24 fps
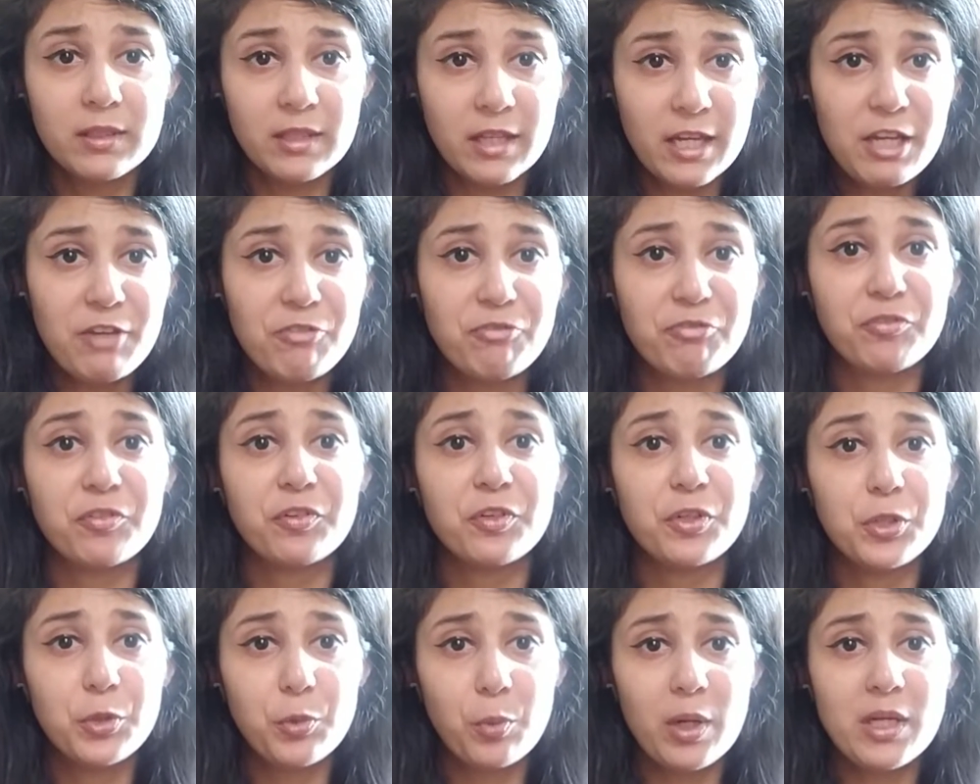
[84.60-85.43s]
if
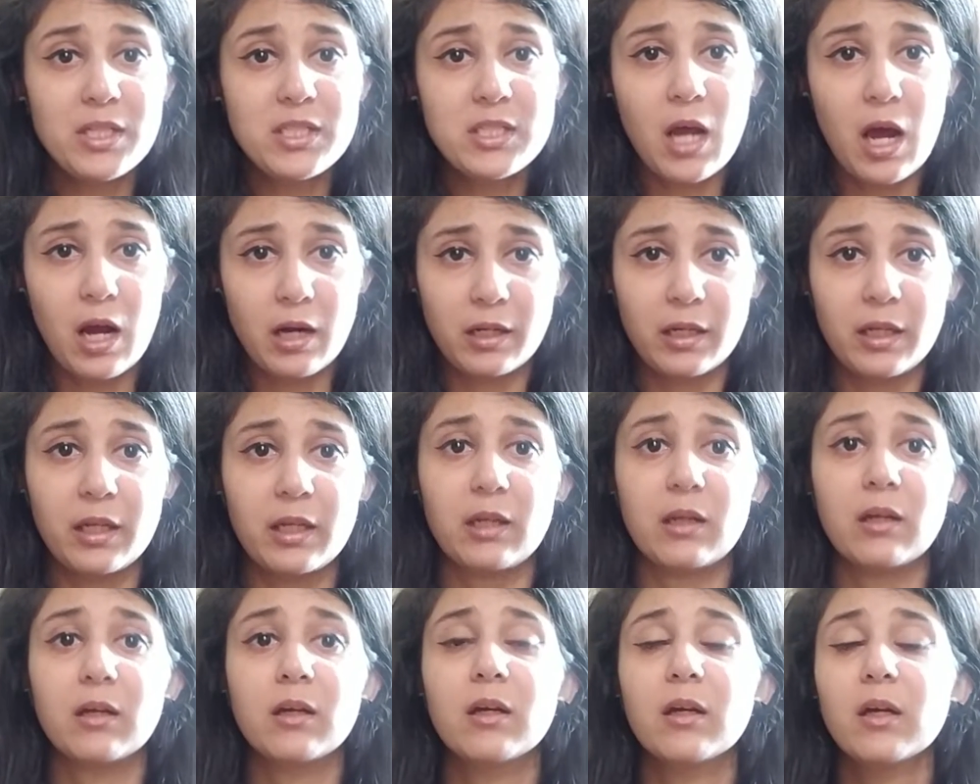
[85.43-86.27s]
you are
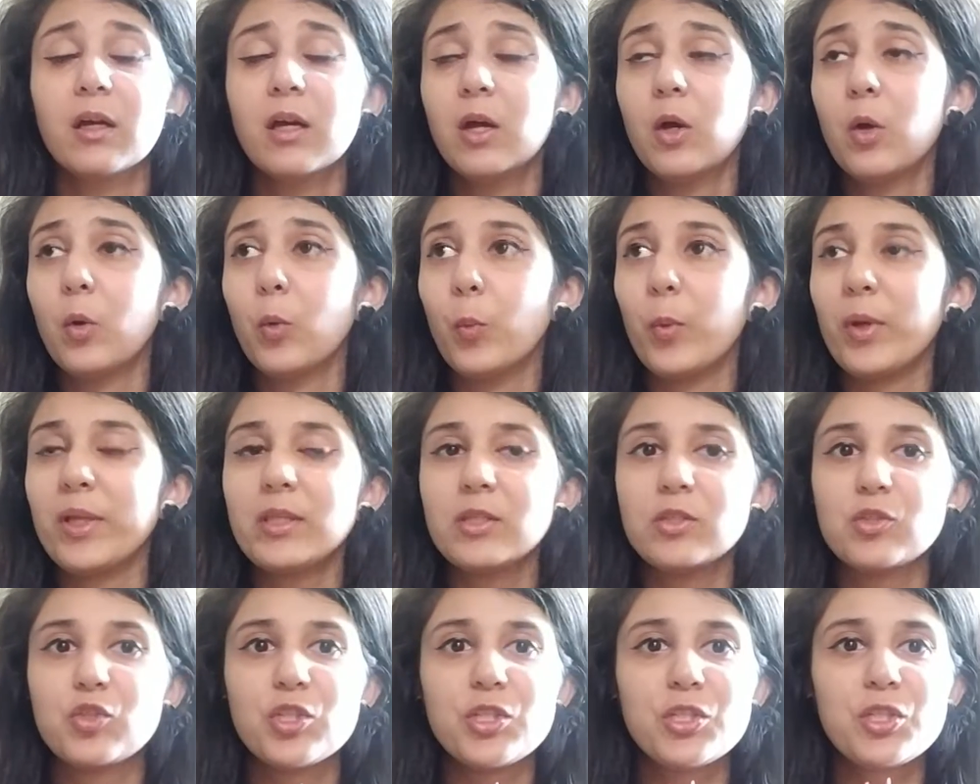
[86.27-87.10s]
starting
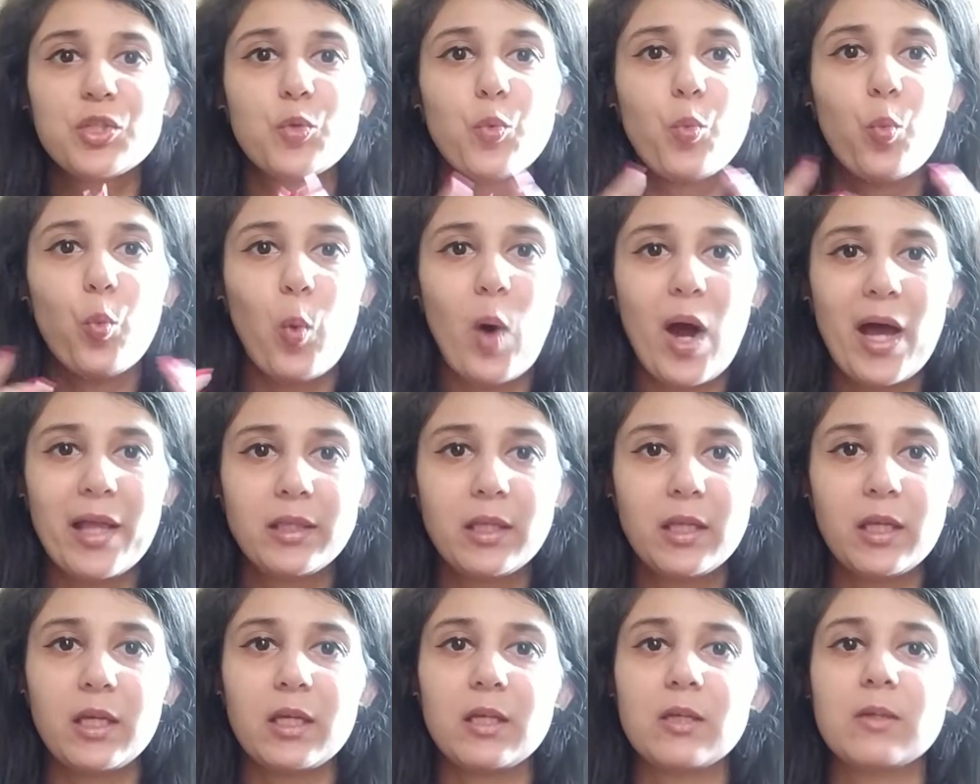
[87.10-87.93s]
with just one
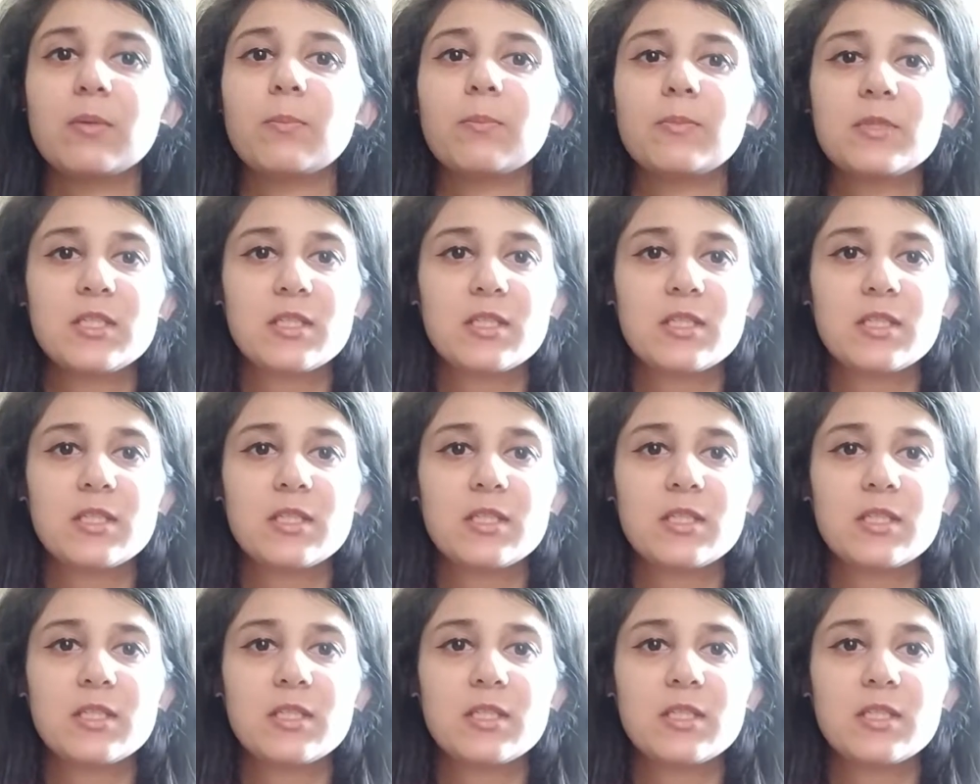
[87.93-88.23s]
thing,